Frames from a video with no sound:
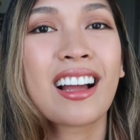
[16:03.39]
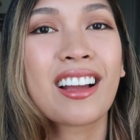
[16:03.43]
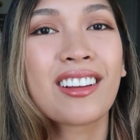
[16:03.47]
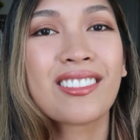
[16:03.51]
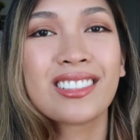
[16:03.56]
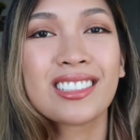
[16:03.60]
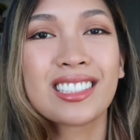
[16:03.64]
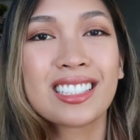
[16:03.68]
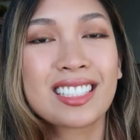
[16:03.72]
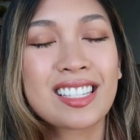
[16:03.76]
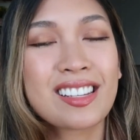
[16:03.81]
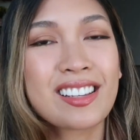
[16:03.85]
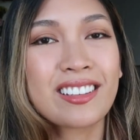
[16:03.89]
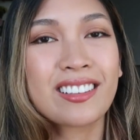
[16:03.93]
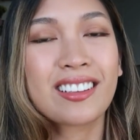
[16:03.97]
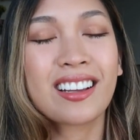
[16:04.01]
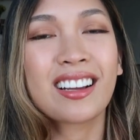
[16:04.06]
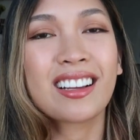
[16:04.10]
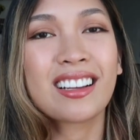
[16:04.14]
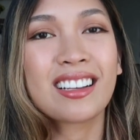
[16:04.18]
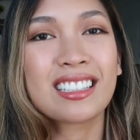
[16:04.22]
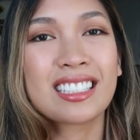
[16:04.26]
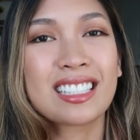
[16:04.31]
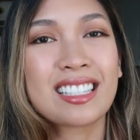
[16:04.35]
I will see you
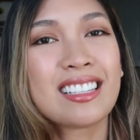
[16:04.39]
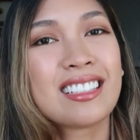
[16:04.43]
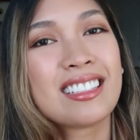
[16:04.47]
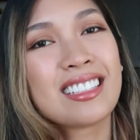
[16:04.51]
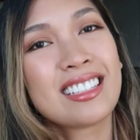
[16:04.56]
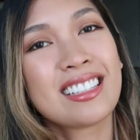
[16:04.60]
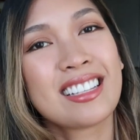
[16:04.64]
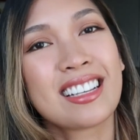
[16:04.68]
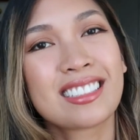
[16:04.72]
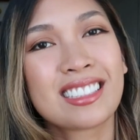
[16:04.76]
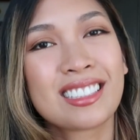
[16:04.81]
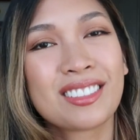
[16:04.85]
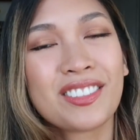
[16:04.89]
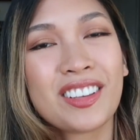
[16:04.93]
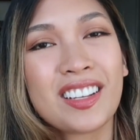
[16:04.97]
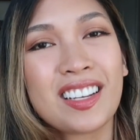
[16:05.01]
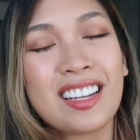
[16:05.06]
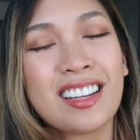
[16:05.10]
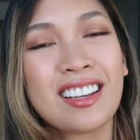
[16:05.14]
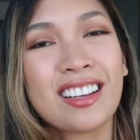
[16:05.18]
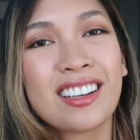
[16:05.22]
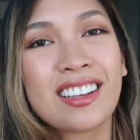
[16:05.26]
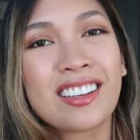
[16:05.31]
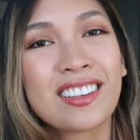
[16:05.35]
guys in the next
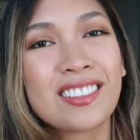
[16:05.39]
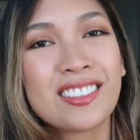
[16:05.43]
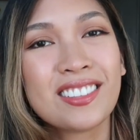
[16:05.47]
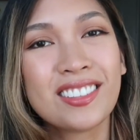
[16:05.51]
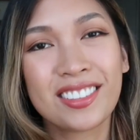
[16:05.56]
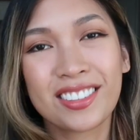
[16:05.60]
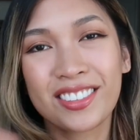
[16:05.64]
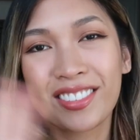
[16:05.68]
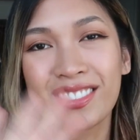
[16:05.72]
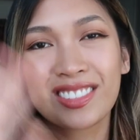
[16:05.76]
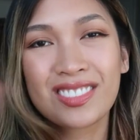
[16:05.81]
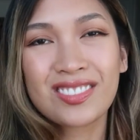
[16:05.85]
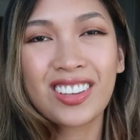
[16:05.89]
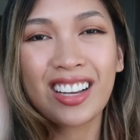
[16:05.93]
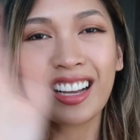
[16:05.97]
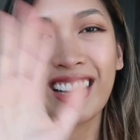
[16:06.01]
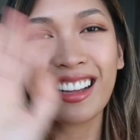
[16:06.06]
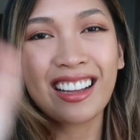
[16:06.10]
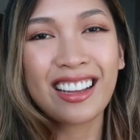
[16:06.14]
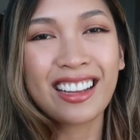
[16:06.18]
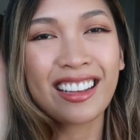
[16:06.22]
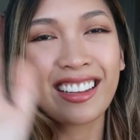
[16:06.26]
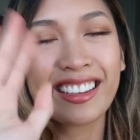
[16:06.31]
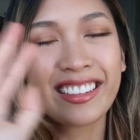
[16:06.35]
video.
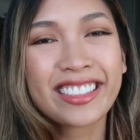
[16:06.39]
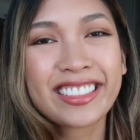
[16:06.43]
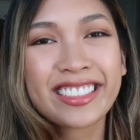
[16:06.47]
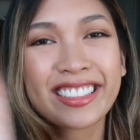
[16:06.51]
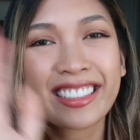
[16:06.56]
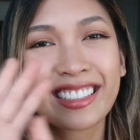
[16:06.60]
Bye.